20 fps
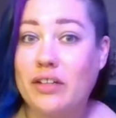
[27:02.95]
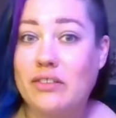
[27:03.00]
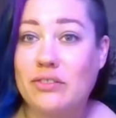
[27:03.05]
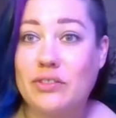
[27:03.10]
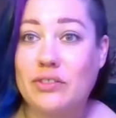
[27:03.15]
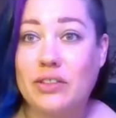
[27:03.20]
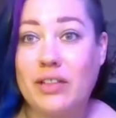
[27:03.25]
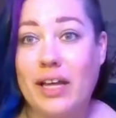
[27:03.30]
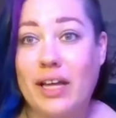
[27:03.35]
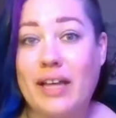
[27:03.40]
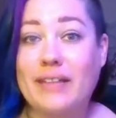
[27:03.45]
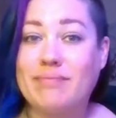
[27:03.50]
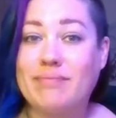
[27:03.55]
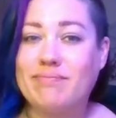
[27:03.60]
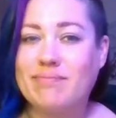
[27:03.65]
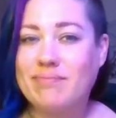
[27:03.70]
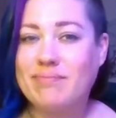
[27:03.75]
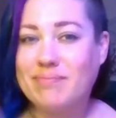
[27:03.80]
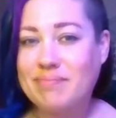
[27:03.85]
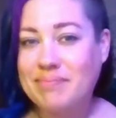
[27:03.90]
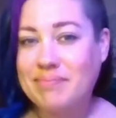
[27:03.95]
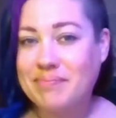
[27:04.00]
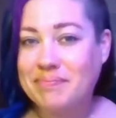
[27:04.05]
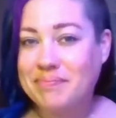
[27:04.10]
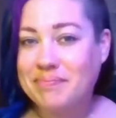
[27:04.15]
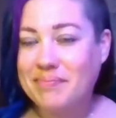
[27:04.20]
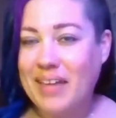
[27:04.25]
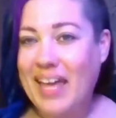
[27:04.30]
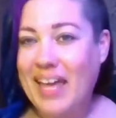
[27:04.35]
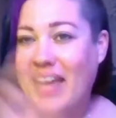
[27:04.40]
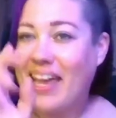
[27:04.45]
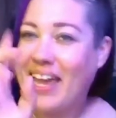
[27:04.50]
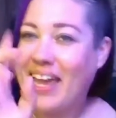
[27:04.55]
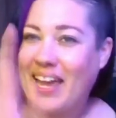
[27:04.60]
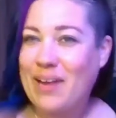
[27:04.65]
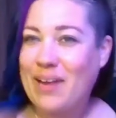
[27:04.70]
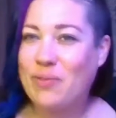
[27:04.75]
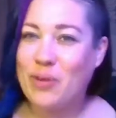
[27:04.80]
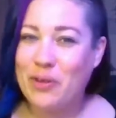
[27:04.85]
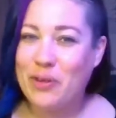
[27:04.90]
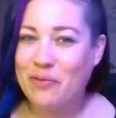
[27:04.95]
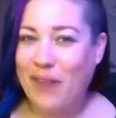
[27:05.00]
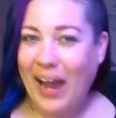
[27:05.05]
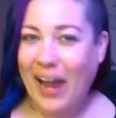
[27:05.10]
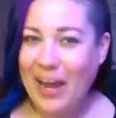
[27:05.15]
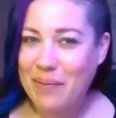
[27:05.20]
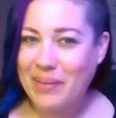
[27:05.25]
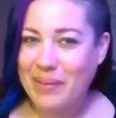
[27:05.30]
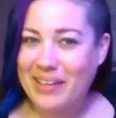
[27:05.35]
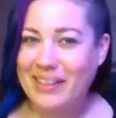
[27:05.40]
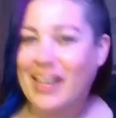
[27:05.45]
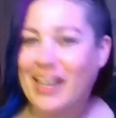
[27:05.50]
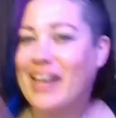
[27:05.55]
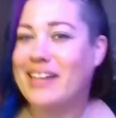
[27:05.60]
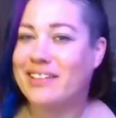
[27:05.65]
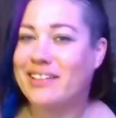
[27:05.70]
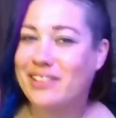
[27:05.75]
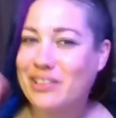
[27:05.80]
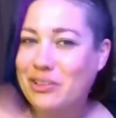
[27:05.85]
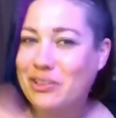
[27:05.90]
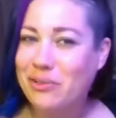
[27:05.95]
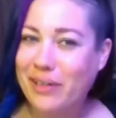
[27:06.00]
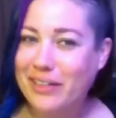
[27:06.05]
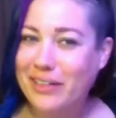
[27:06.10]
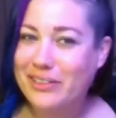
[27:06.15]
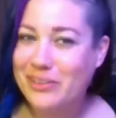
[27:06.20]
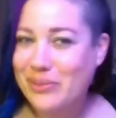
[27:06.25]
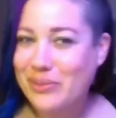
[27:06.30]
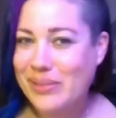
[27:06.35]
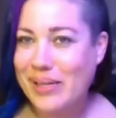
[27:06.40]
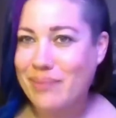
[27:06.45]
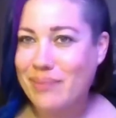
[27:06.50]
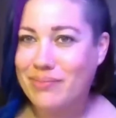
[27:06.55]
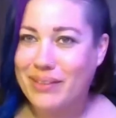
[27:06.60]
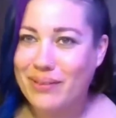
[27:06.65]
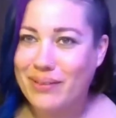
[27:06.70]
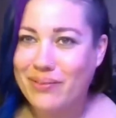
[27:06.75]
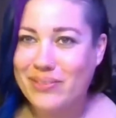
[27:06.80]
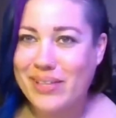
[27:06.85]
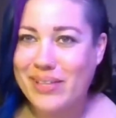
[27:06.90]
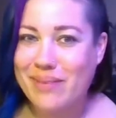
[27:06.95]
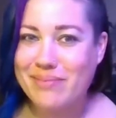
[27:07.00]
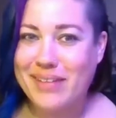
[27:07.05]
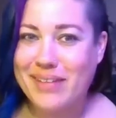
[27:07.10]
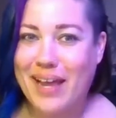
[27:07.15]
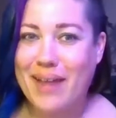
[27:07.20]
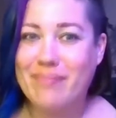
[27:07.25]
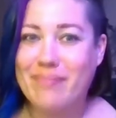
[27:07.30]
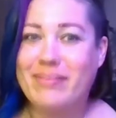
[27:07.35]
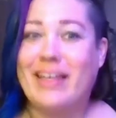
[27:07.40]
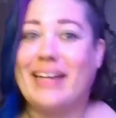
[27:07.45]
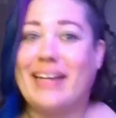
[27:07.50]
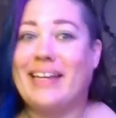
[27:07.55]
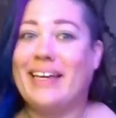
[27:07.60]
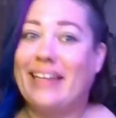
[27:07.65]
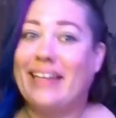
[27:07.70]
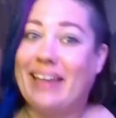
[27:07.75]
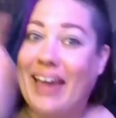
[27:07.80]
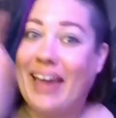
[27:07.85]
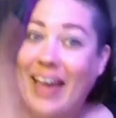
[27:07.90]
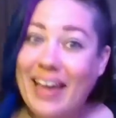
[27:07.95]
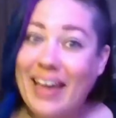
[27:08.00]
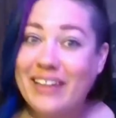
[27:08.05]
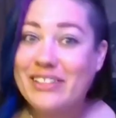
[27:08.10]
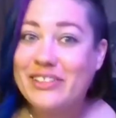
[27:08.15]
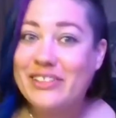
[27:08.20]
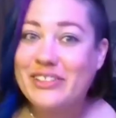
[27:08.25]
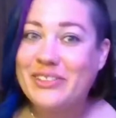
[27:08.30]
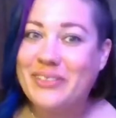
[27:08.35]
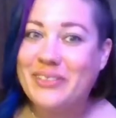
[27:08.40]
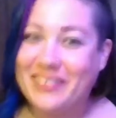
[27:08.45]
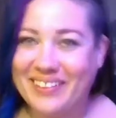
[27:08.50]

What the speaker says: are like, hey, we're vibing. Do you want to do something sometime? Yeah, I do.